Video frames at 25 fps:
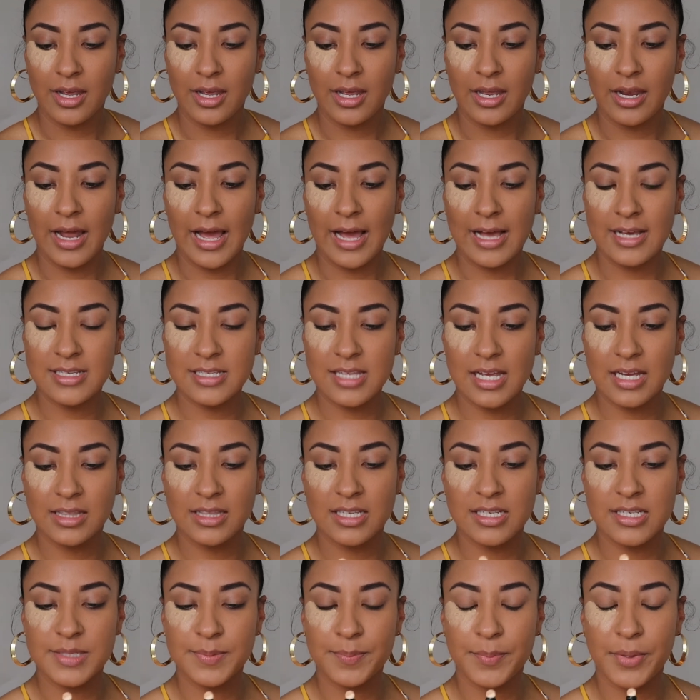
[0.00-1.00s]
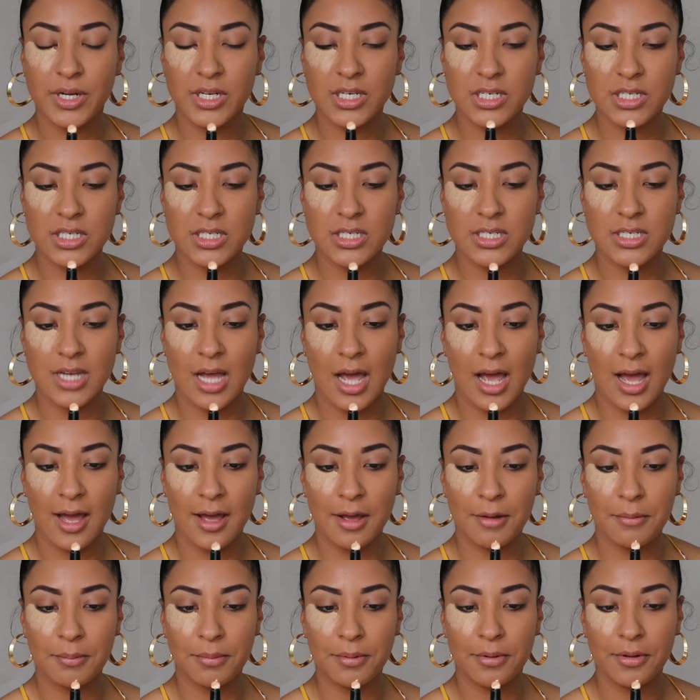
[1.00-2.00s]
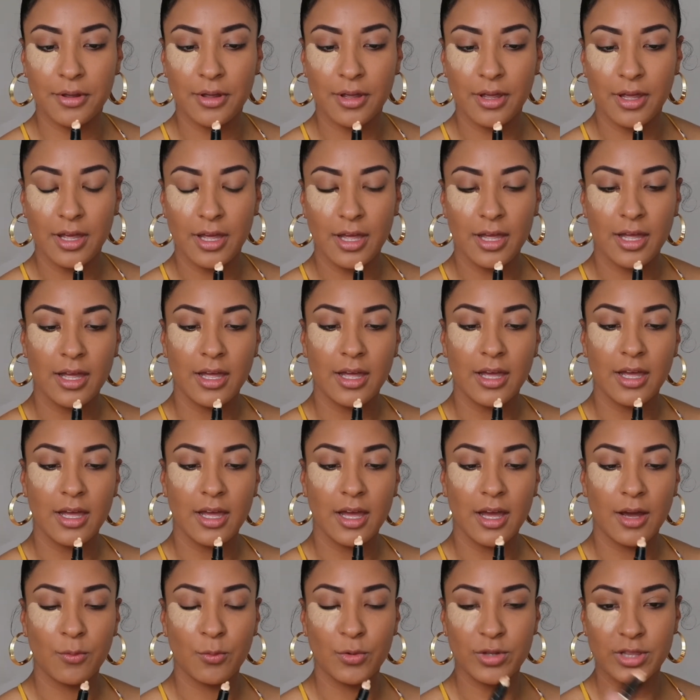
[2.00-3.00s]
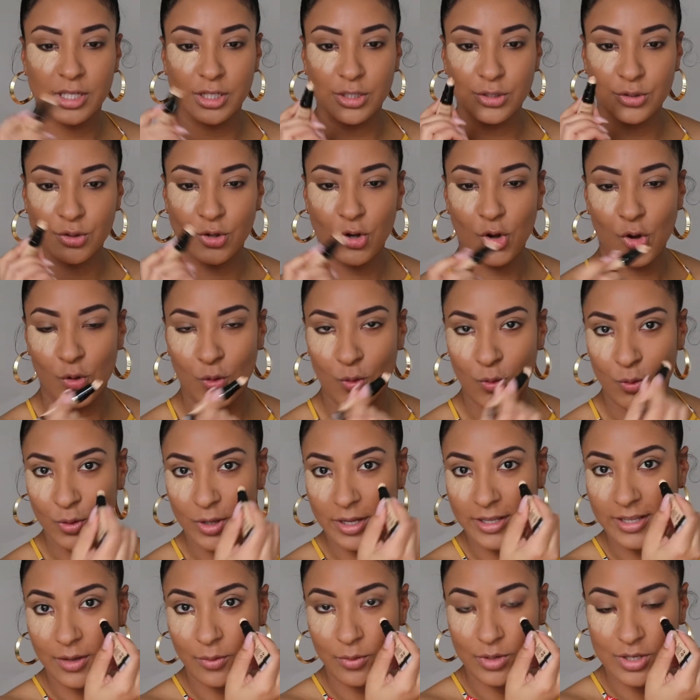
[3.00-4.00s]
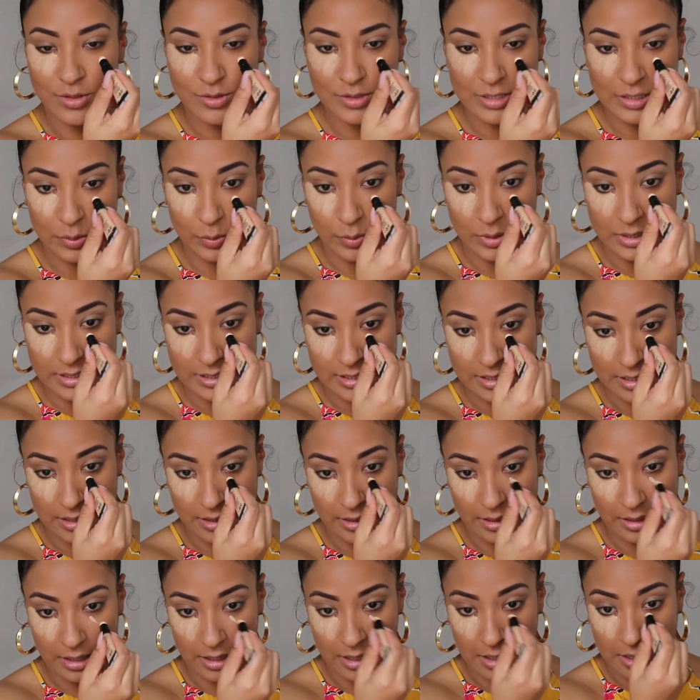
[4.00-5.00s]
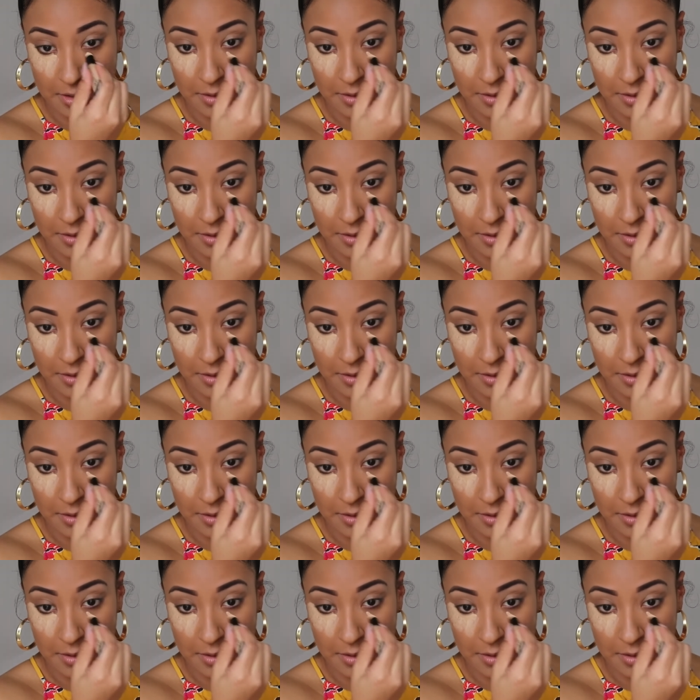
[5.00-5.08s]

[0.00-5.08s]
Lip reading: It has like the sponge top with a little hole, and then when you squeeze it, the